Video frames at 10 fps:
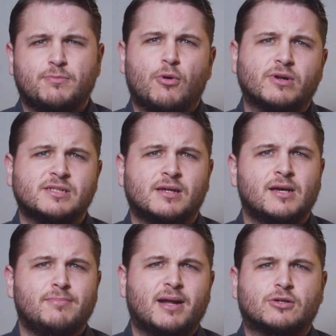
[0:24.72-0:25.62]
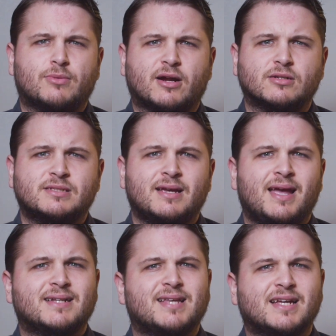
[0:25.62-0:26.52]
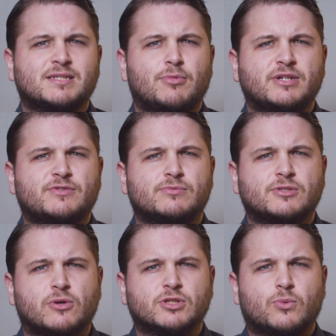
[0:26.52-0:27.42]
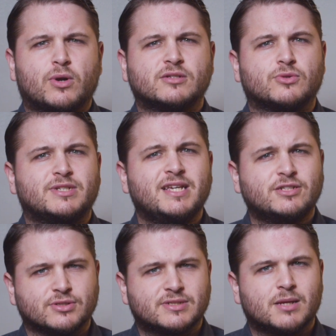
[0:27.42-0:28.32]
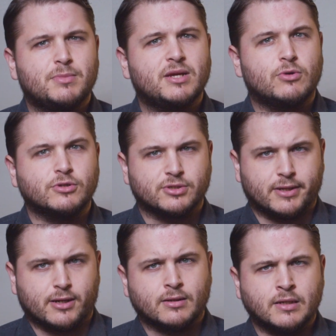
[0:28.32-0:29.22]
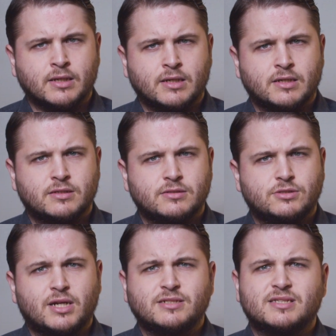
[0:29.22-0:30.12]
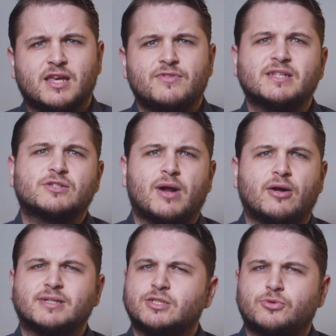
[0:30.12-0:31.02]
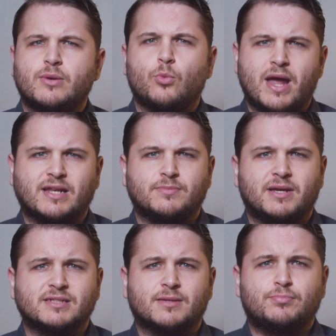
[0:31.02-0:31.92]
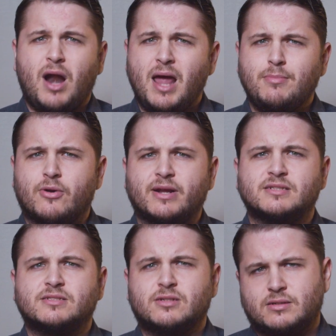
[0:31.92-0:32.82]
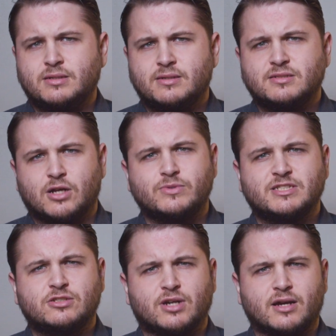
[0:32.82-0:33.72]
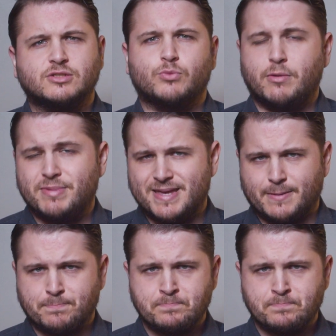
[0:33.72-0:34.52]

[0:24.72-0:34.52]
reports, medical records, and testimonies from social workers or teachers can be crucial here. Judges give this ground extreme weight because the primary concern is always the child's well-being.